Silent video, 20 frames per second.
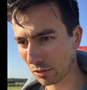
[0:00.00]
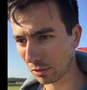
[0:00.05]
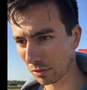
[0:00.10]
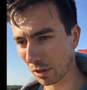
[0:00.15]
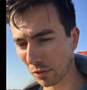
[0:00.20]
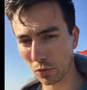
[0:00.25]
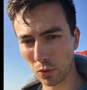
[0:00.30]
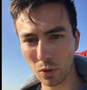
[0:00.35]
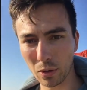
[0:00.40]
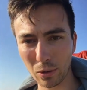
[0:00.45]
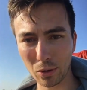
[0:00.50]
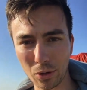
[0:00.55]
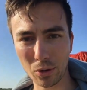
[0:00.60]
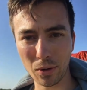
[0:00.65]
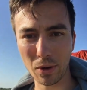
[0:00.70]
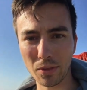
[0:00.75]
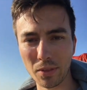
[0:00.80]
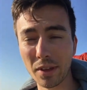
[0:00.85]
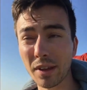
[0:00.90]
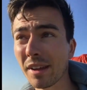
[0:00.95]
Have a quick look
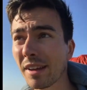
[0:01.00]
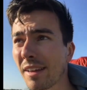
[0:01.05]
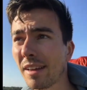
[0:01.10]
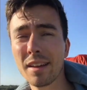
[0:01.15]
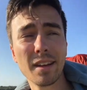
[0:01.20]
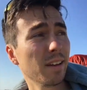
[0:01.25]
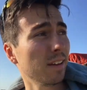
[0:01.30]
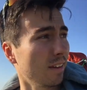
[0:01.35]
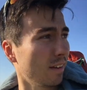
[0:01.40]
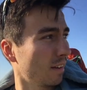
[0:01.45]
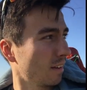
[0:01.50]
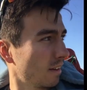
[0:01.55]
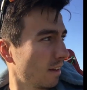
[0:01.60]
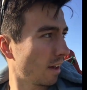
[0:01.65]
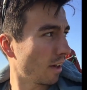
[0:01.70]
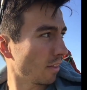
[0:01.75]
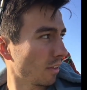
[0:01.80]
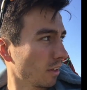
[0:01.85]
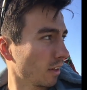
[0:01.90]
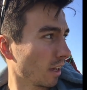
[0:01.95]
around there
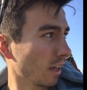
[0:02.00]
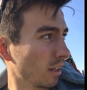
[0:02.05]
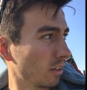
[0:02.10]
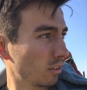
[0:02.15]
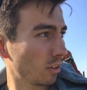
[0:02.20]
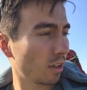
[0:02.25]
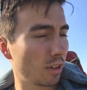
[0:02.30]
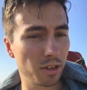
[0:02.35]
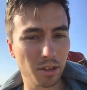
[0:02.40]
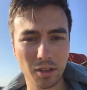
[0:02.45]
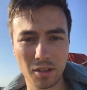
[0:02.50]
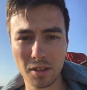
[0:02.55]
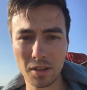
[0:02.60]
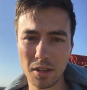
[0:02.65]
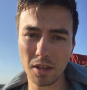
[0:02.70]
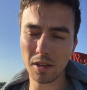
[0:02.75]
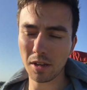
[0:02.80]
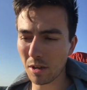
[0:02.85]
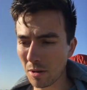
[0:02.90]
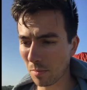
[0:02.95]
and then head
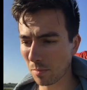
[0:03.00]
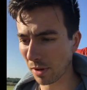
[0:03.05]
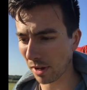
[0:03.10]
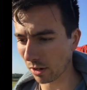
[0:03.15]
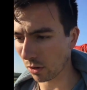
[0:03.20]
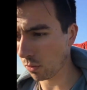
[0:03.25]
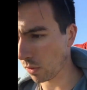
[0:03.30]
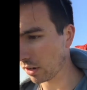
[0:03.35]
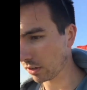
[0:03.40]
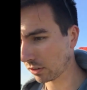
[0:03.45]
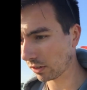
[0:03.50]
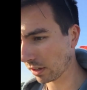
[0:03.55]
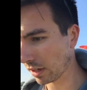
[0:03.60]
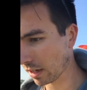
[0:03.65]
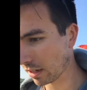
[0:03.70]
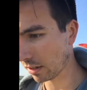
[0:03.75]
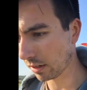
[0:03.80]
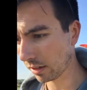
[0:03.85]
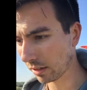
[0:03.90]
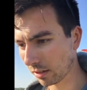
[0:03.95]
back west
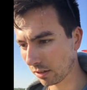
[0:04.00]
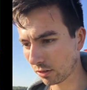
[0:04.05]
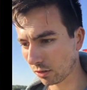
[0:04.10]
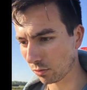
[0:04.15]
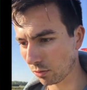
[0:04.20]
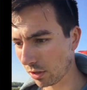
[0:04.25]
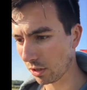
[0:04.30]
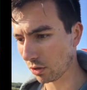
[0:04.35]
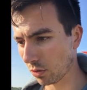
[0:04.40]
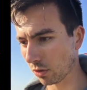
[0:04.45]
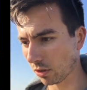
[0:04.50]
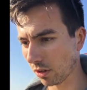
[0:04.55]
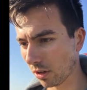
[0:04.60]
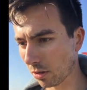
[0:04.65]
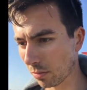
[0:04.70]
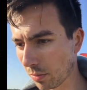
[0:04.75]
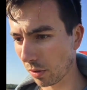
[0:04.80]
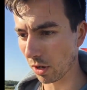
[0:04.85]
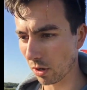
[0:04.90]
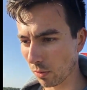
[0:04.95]
again to rejoin
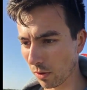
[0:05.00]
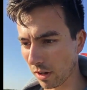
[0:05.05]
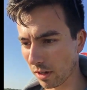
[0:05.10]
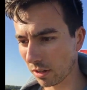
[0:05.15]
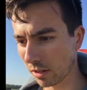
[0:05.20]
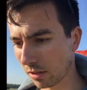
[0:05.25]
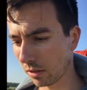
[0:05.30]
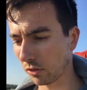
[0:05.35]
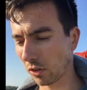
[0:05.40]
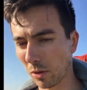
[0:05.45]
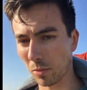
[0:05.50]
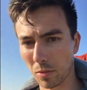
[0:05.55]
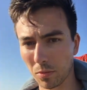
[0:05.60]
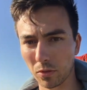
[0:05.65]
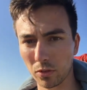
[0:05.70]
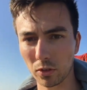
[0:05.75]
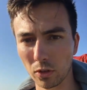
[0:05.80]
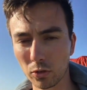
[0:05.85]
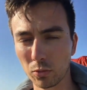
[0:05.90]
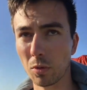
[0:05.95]
another byway and take me up to
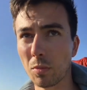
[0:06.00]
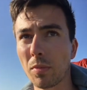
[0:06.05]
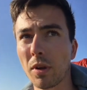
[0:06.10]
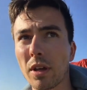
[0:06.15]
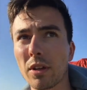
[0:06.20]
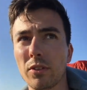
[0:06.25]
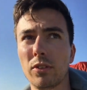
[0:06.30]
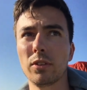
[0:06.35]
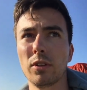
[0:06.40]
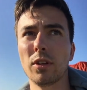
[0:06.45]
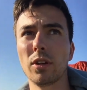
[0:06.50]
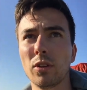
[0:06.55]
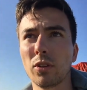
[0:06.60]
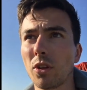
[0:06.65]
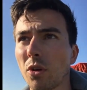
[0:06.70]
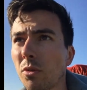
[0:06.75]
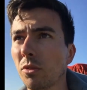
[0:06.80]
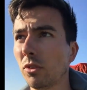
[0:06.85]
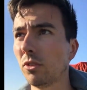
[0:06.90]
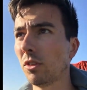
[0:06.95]
Salisbury Plains, and I'll
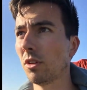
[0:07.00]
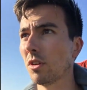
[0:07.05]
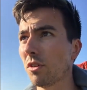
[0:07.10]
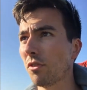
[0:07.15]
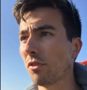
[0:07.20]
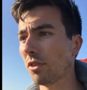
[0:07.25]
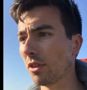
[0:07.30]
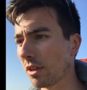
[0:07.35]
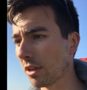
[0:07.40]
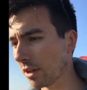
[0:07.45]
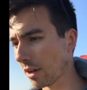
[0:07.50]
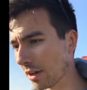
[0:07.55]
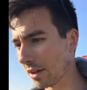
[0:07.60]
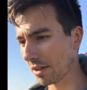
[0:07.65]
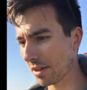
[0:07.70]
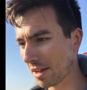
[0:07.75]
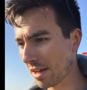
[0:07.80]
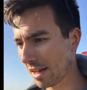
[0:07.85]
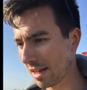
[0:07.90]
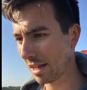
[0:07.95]
go and see if the
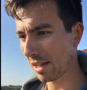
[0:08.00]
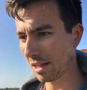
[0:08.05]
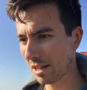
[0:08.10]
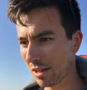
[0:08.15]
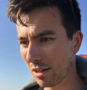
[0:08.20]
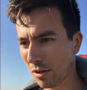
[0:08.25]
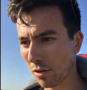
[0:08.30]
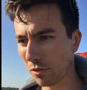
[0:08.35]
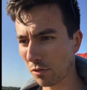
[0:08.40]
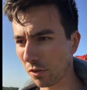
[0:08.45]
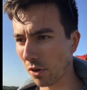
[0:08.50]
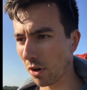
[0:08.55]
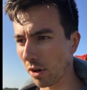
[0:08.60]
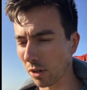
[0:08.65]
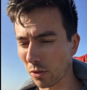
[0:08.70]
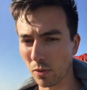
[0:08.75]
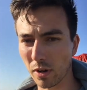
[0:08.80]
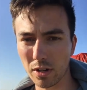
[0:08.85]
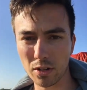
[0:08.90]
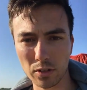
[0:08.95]

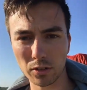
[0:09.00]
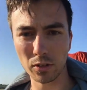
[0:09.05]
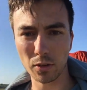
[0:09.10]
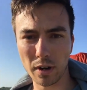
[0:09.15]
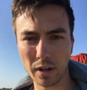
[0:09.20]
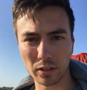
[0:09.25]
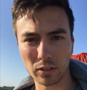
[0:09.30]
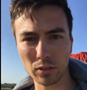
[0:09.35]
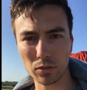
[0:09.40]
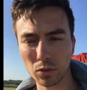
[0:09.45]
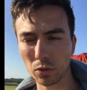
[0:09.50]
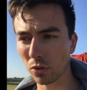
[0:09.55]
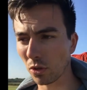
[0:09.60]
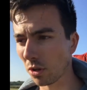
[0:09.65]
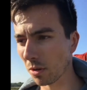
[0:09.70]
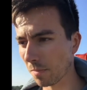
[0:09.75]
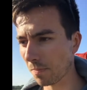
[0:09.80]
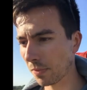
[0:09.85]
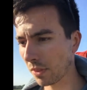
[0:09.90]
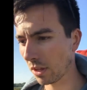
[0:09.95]
firing ranges are active or
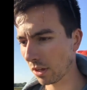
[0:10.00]
not.